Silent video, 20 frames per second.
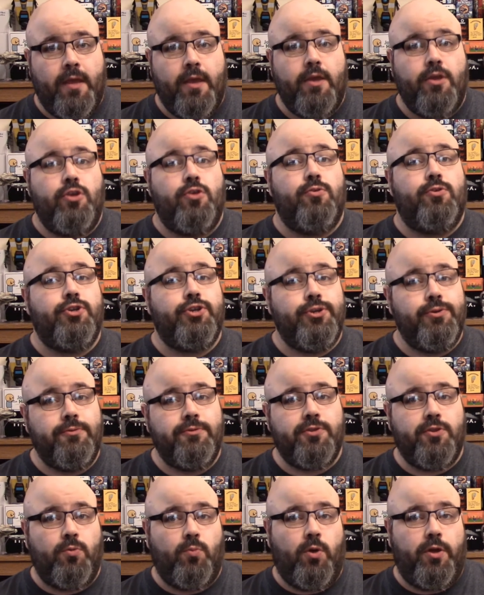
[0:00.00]
You
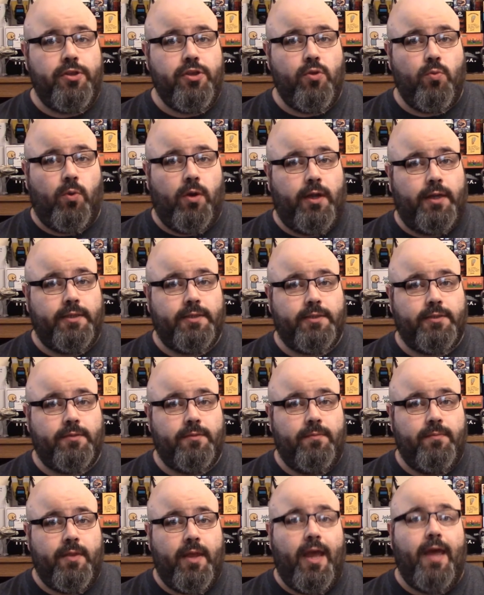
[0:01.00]
choose the one you want,
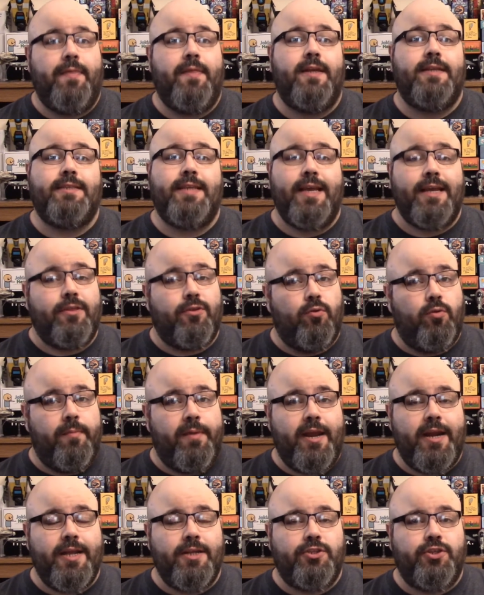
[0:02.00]
and then take the
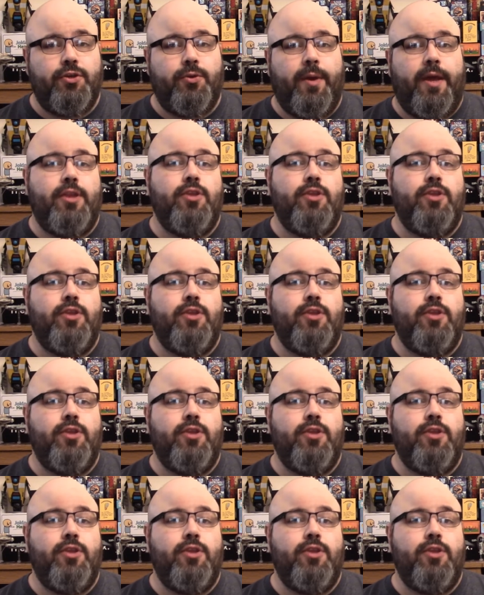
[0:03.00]
remaining 2,